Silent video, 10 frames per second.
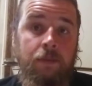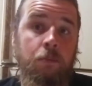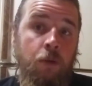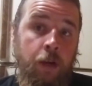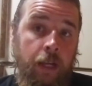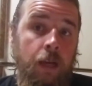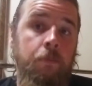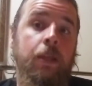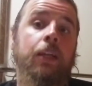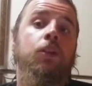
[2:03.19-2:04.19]
to bring up
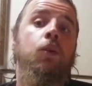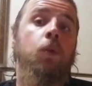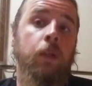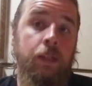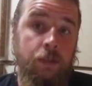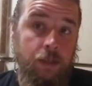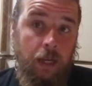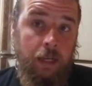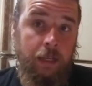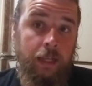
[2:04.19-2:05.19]
that Google has
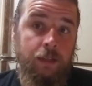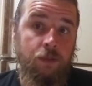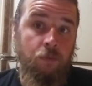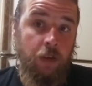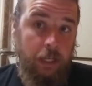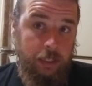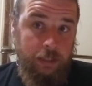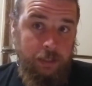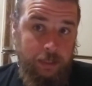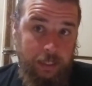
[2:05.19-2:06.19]
done that is very
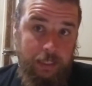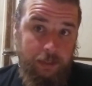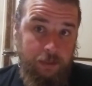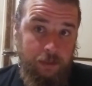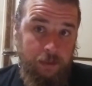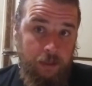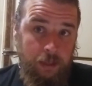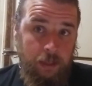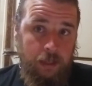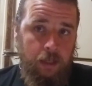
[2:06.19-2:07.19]
insidious
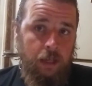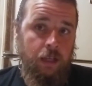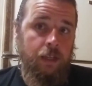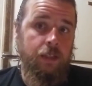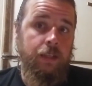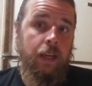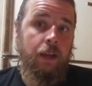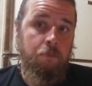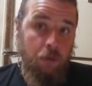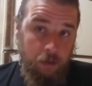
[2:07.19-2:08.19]
is they
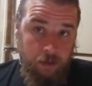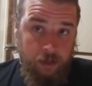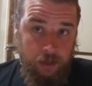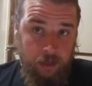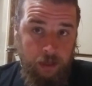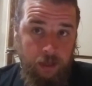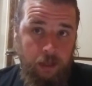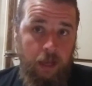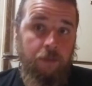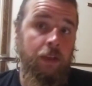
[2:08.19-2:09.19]

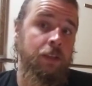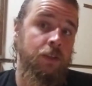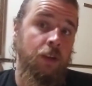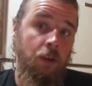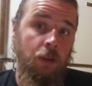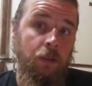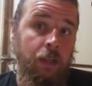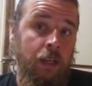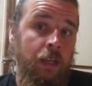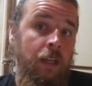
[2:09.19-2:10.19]
have installed
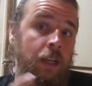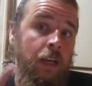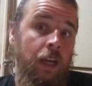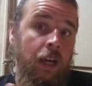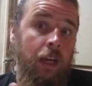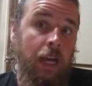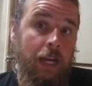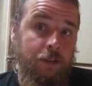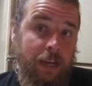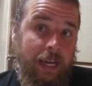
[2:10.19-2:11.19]

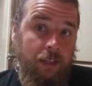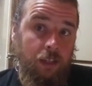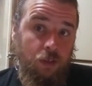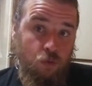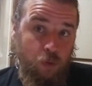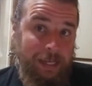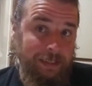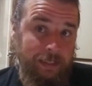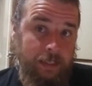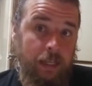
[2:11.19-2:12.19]
contact
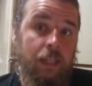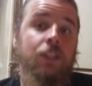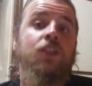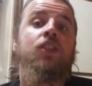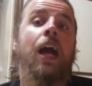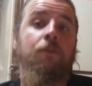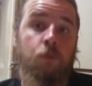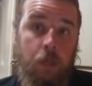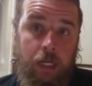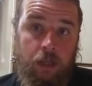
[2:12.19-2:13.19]
tracing
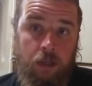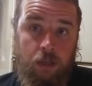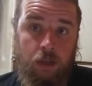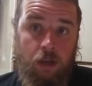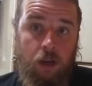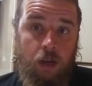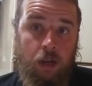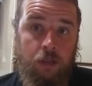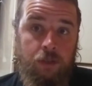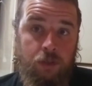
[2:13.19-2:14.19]
software
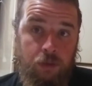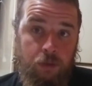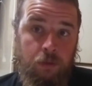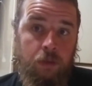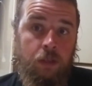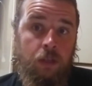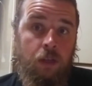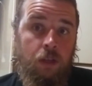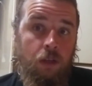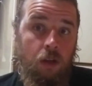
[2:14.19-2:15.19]
onto
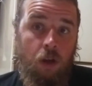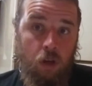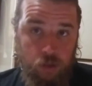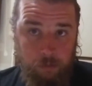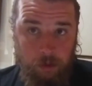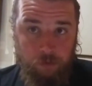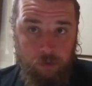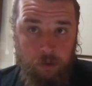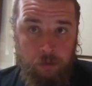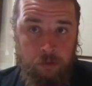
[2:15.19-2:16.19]
all
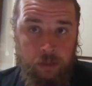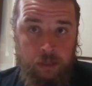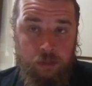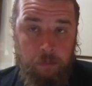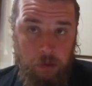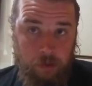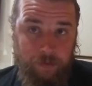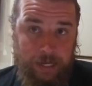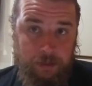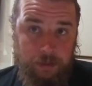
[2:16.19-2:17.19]
smartphones and smart
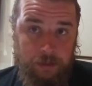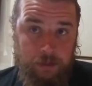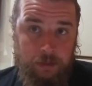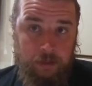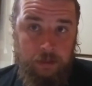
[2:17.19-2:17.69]
devices.